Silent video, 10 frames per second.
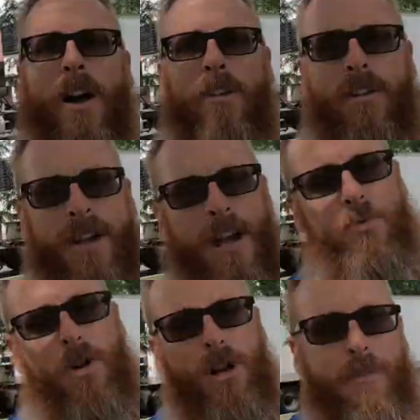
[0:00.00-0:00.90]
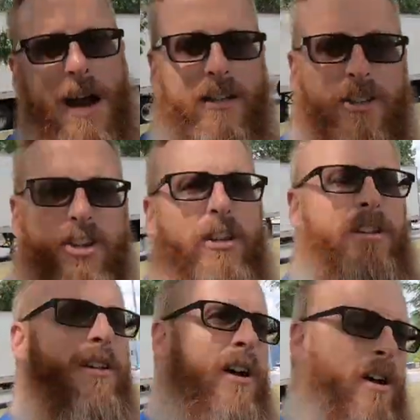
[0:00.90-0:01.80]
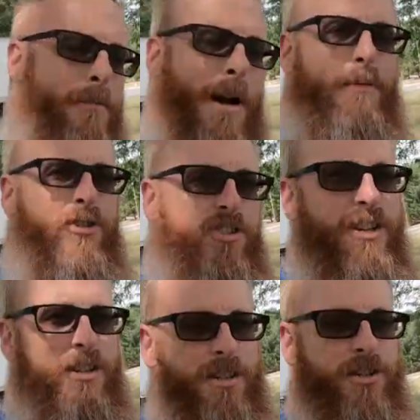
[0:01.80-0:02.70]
Alrighty guys, welcome back to the channel. My name is Jason,